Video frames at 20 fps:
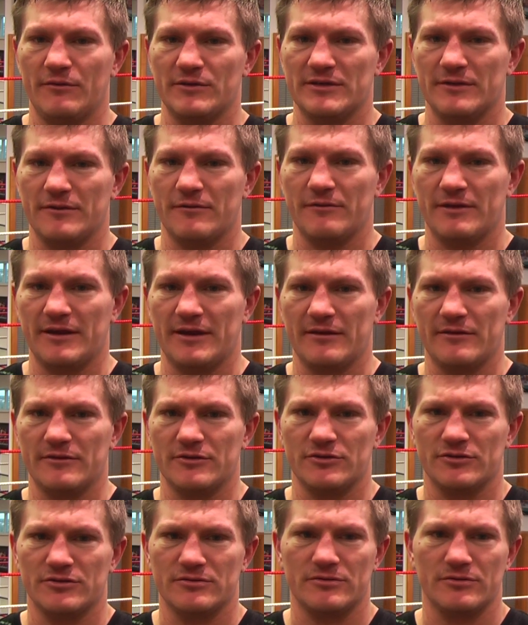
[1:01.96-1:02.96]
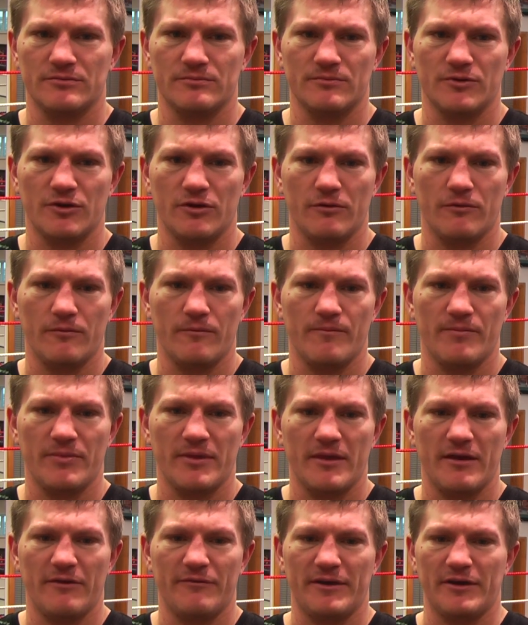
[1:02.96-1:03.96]
was in the ring and I just,
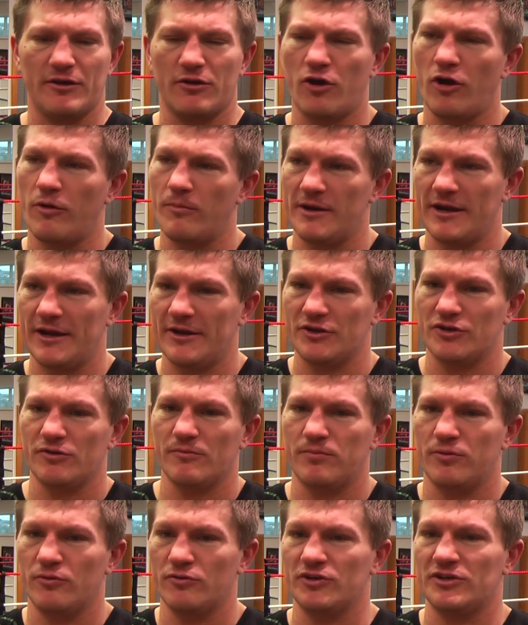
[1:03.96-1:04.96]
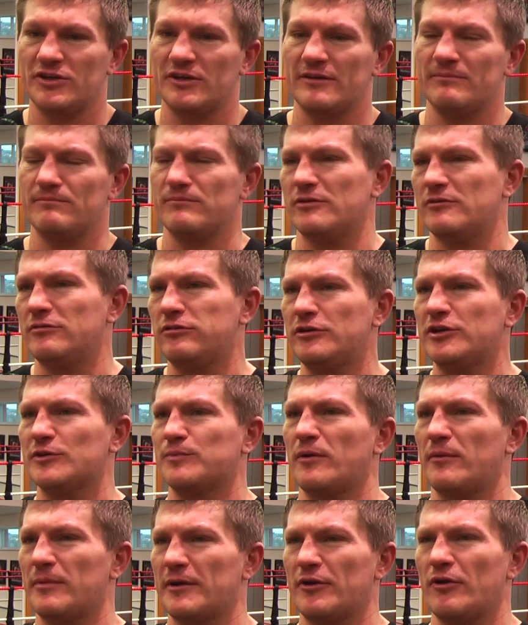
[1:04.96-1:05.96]
I think combination punching is
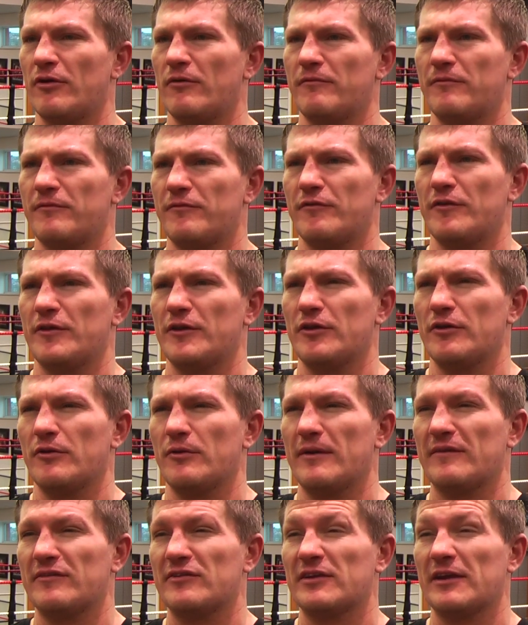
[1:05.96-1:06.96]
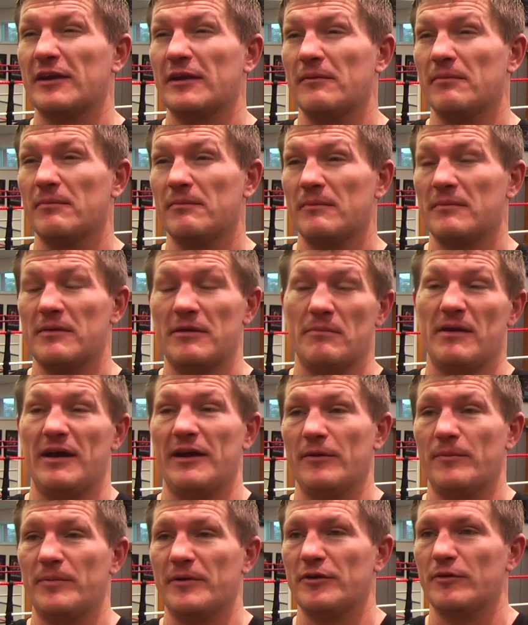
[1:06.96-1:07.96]
probably not for the UFC, in my
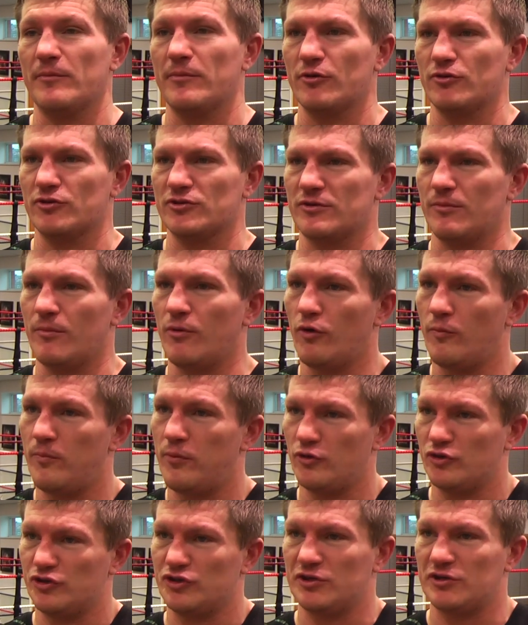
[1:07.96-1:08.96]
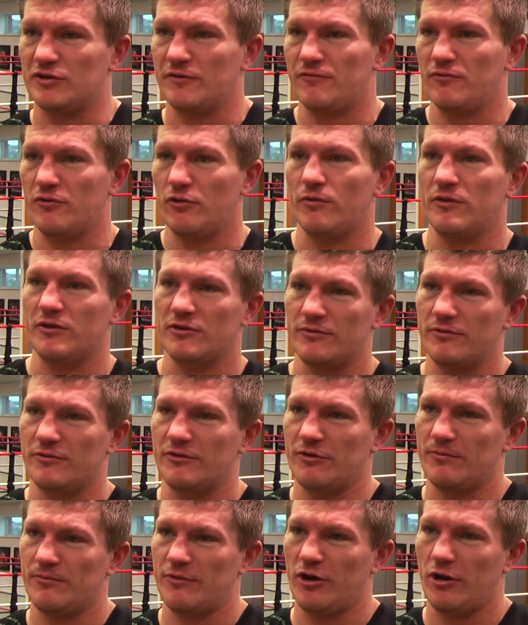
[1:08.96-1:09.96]
opinion, because the more punches you throw,
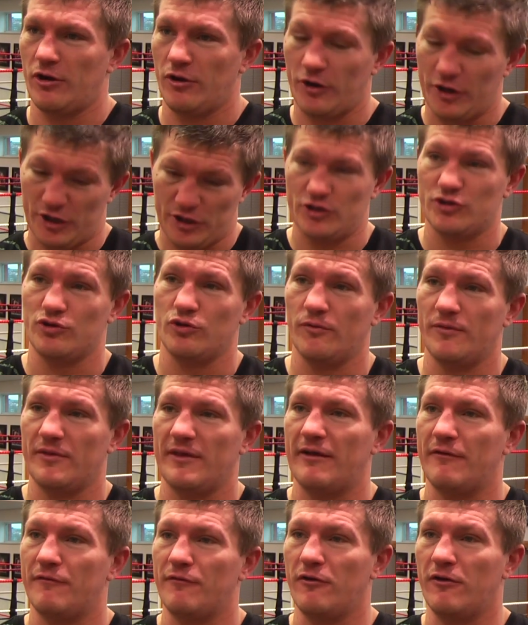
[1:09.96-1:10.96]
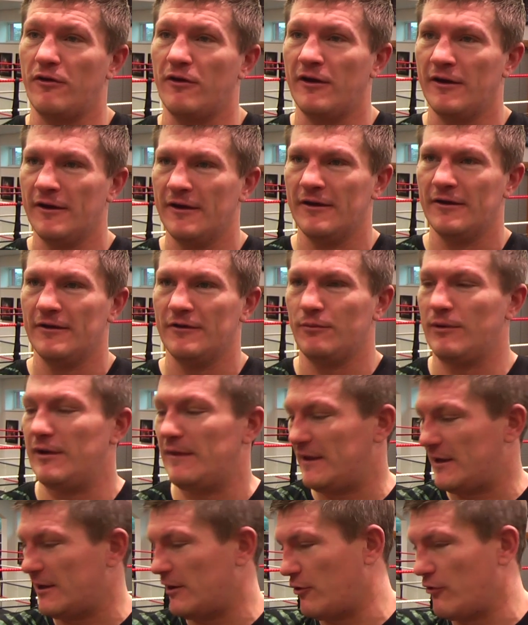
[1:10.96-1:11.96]
the longer you're stood there for, where
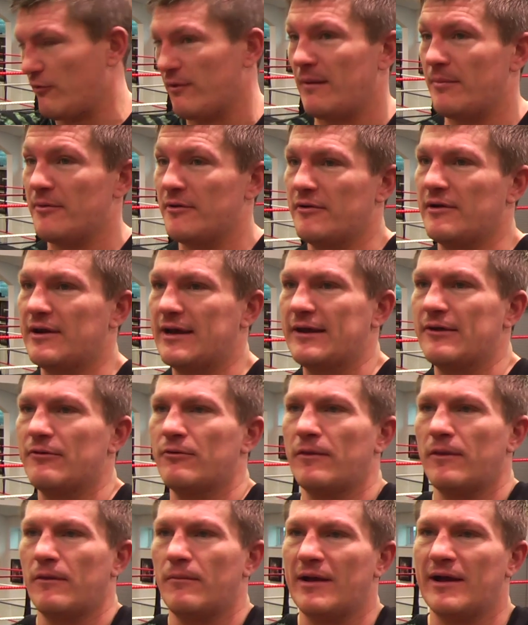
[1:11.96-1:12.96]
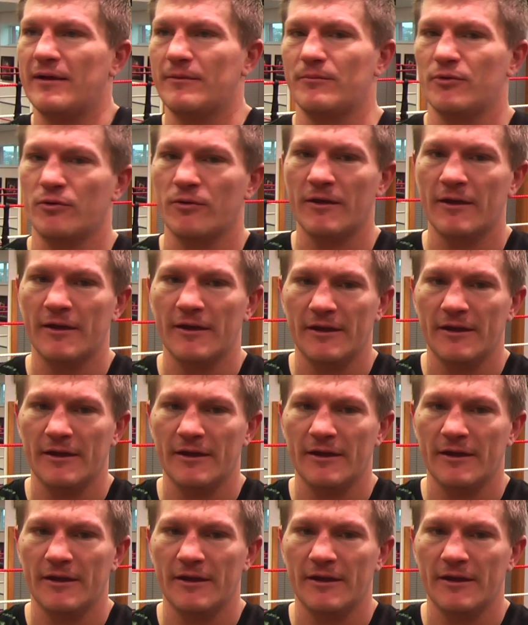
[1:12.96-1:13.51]
they can grab you and get you on the mat. But